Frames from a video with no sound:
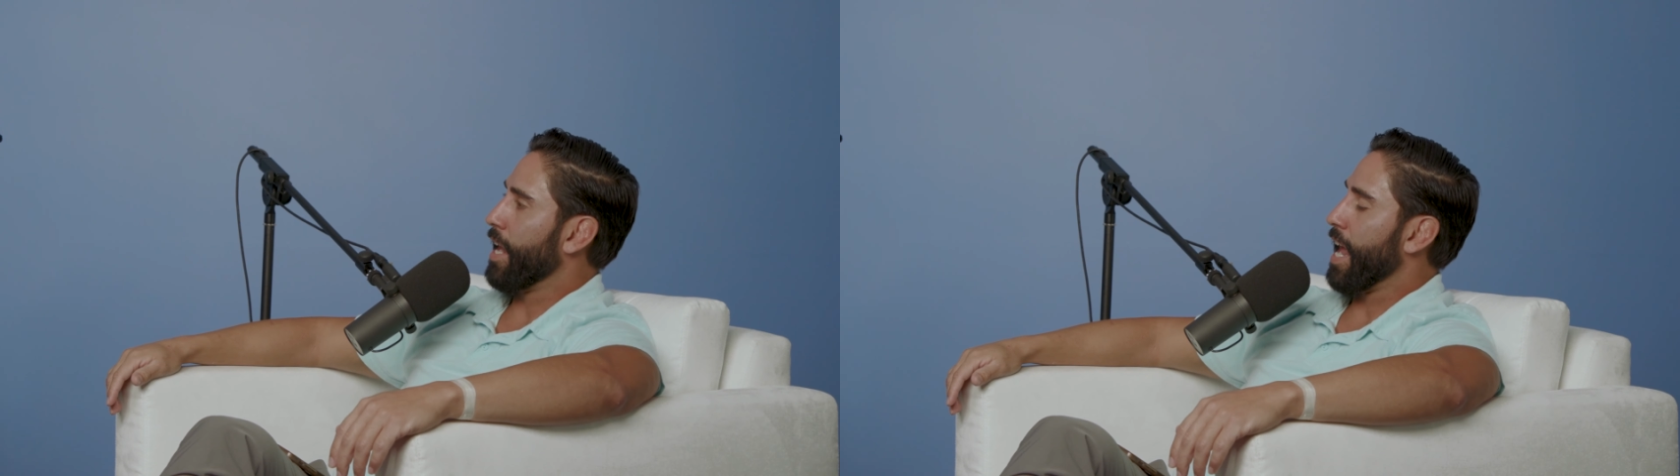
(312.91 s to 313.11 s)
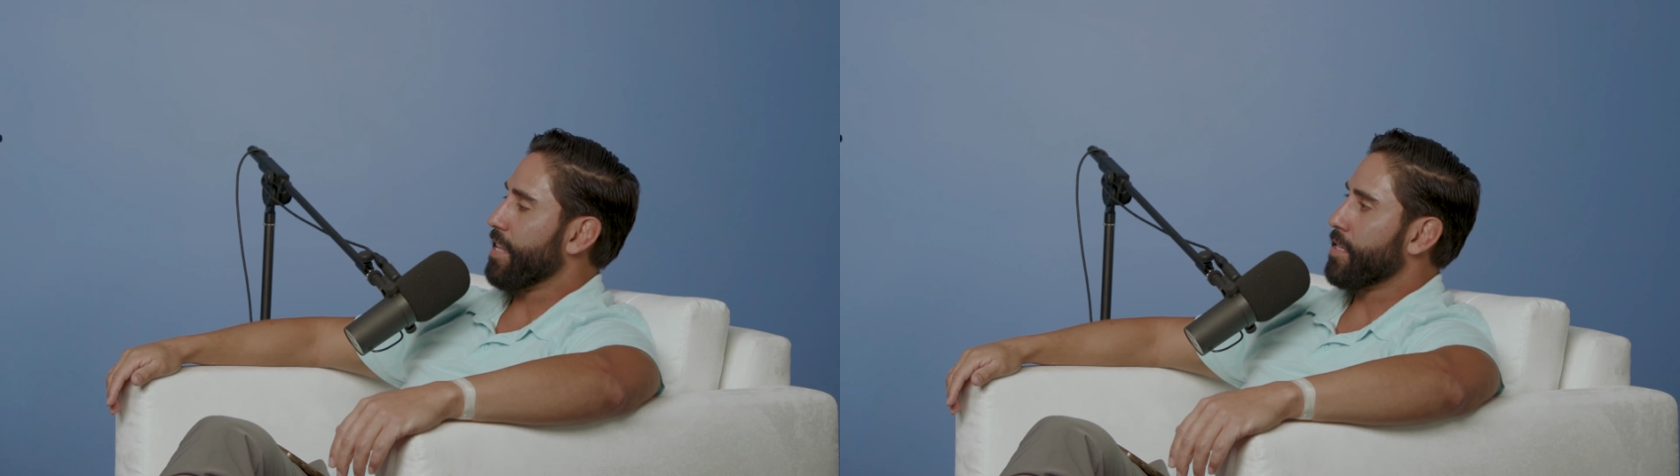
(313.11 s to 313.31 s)

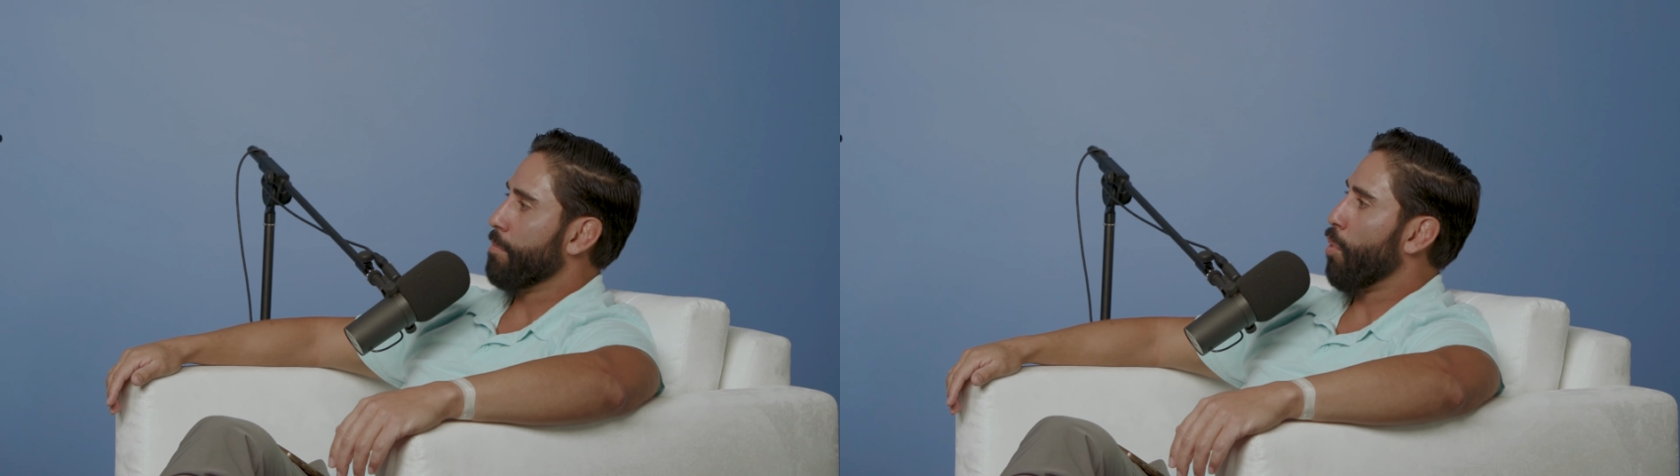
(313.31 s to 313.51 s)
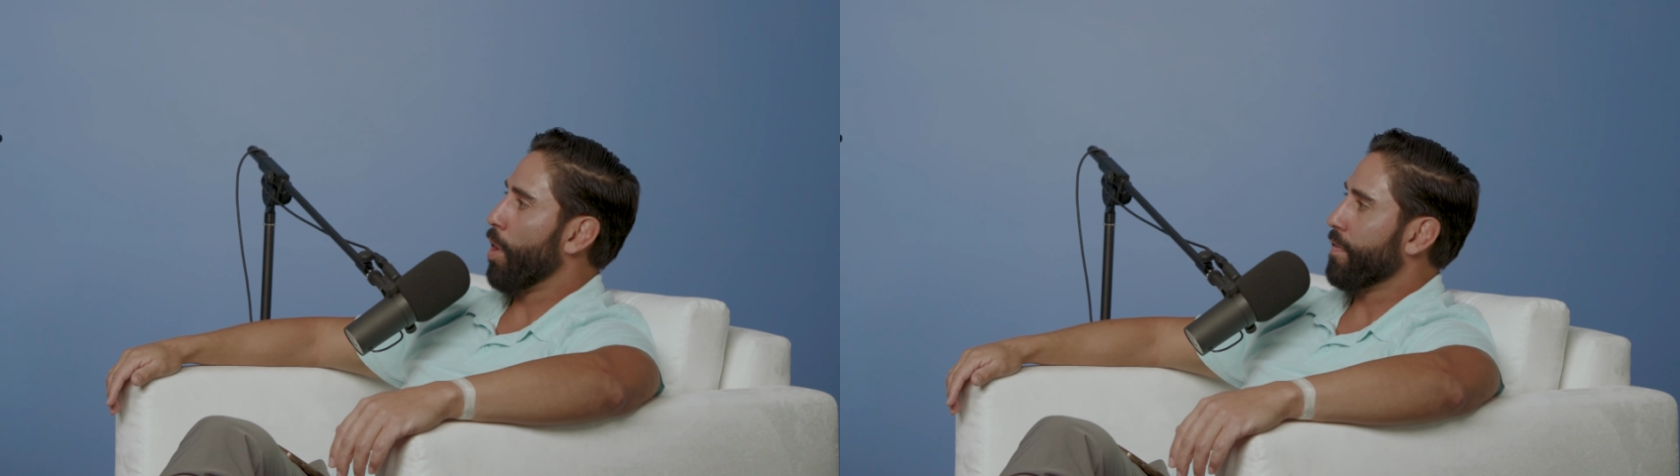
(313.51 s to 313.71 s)
And at
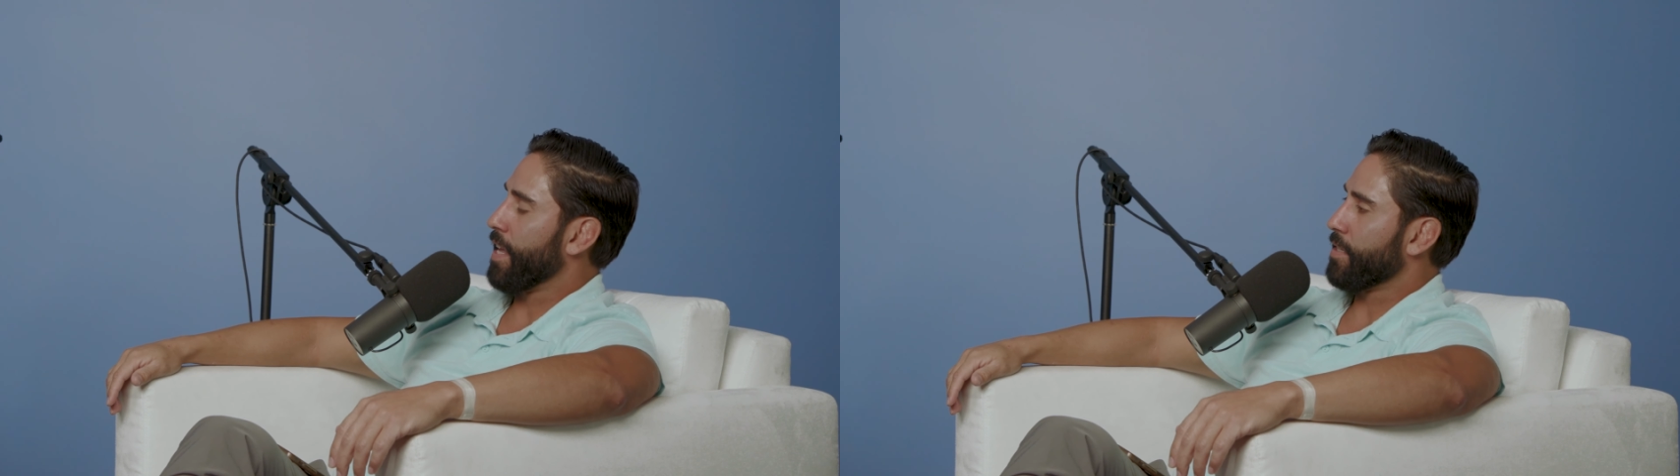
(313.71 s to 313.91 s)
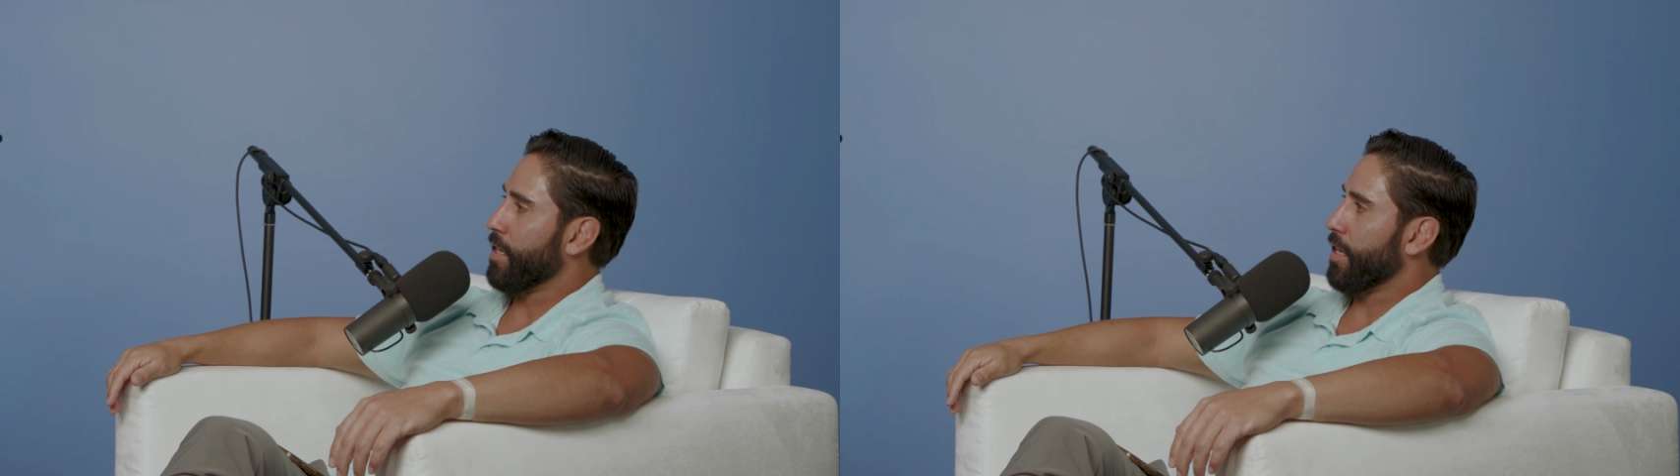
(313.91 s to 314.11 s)
some point
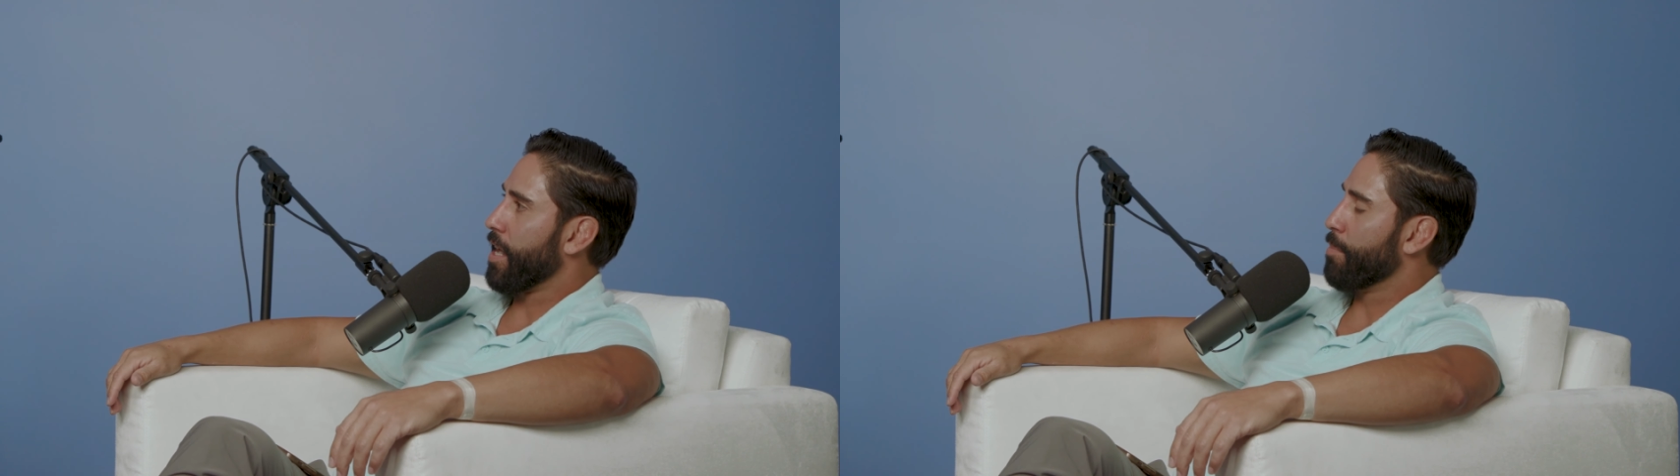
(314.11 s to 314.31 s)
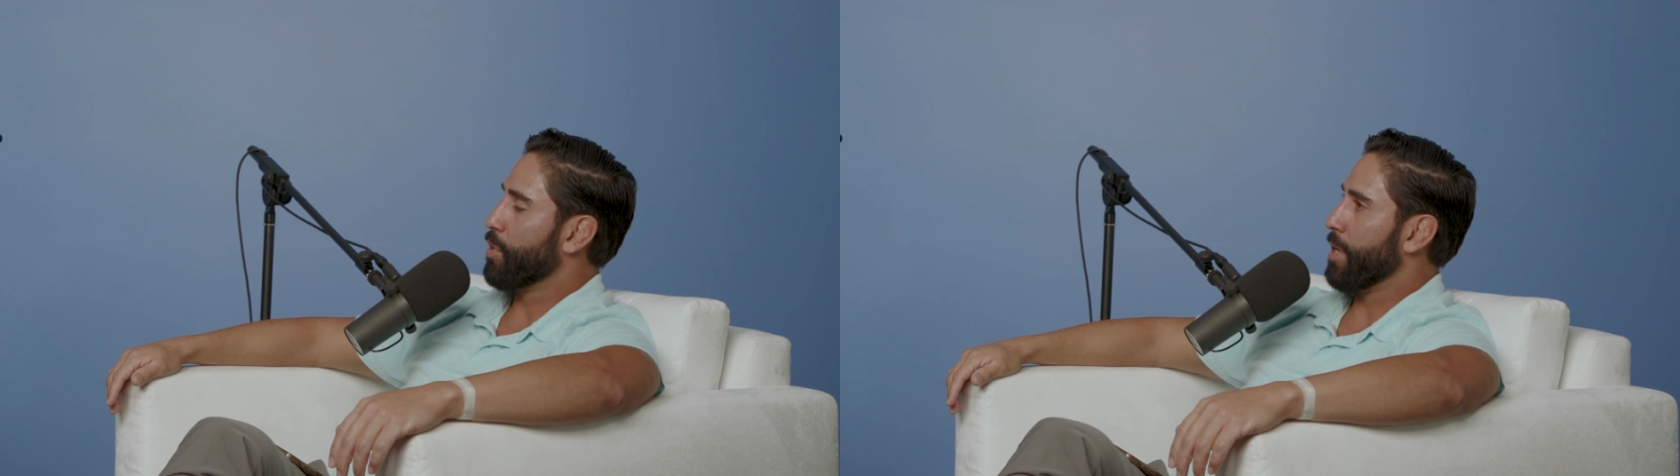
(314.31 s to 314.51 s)
that's going to
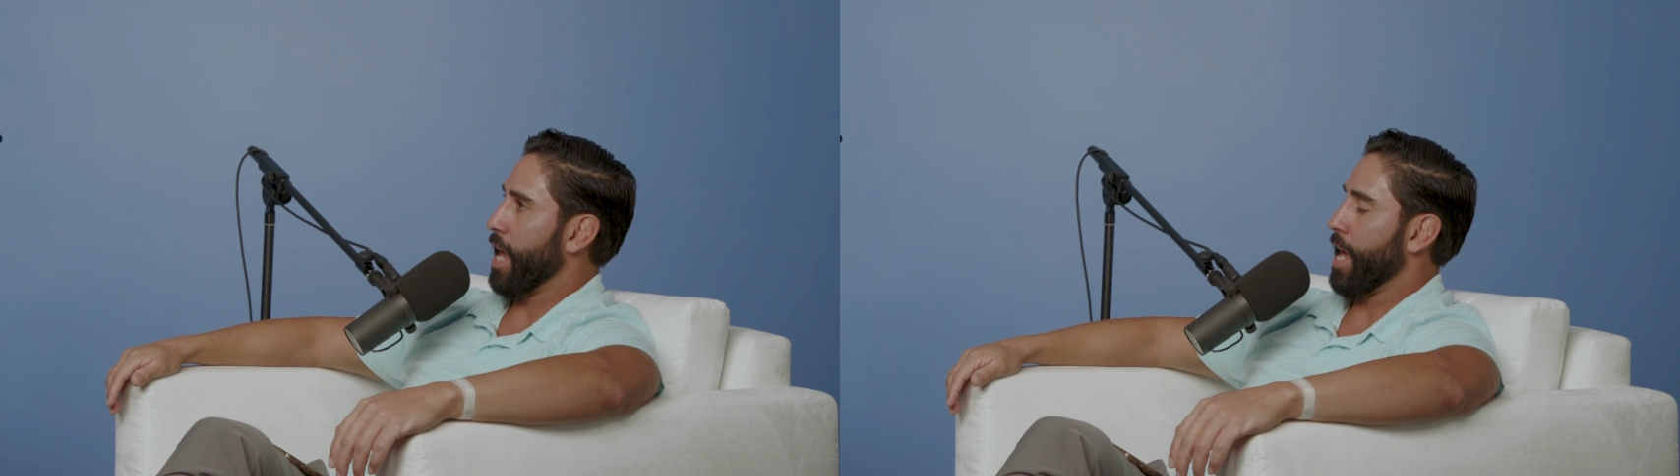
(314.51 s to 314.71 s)
come to an